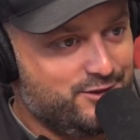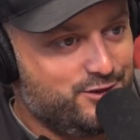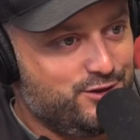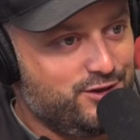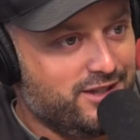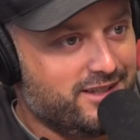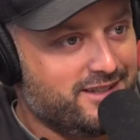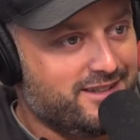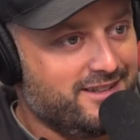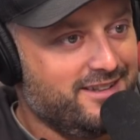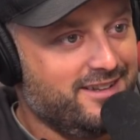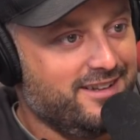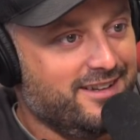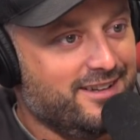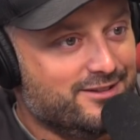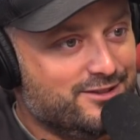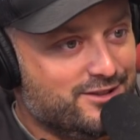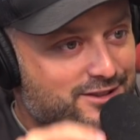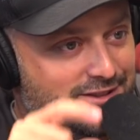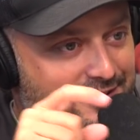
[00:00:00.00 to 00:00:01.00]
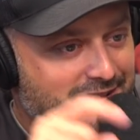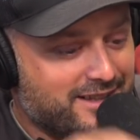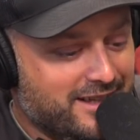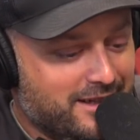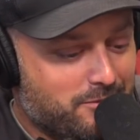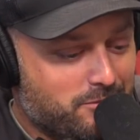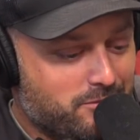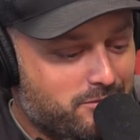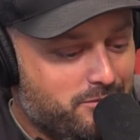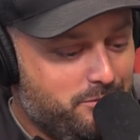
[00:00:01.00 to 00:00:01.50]
just
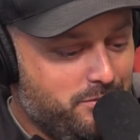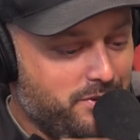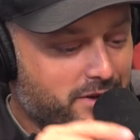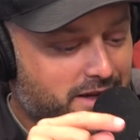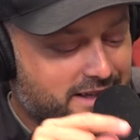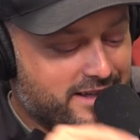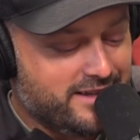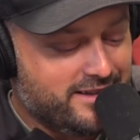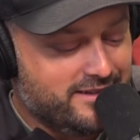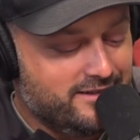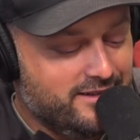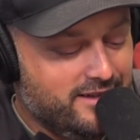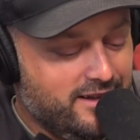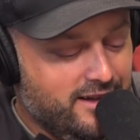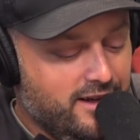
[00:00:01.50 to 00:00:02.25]
like pecking.